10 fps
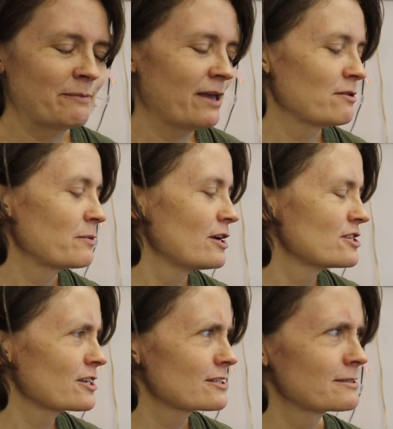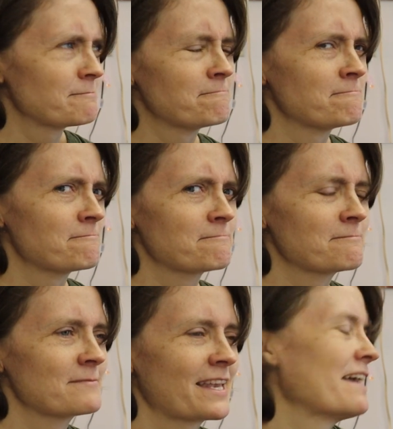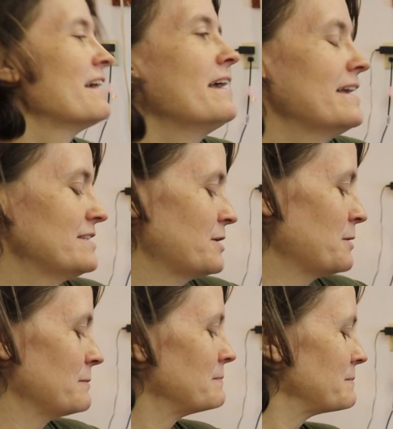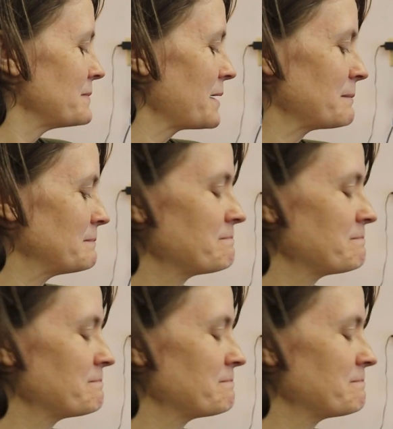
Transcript: my other projects. So yeah.